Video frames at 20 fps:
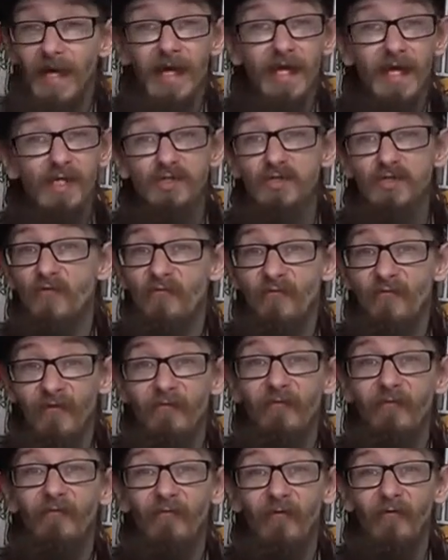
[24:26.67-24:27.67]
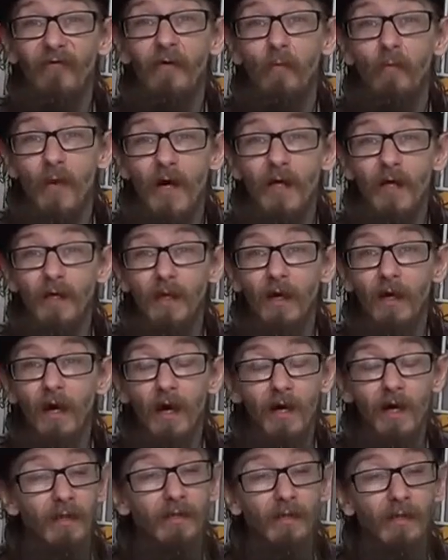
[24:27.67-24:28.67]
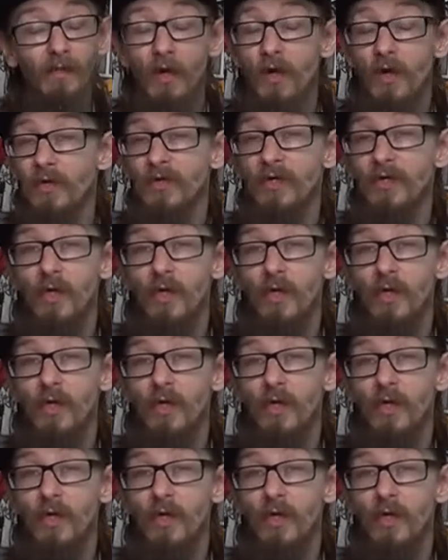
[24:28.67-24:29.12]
aged very, very well, and a lot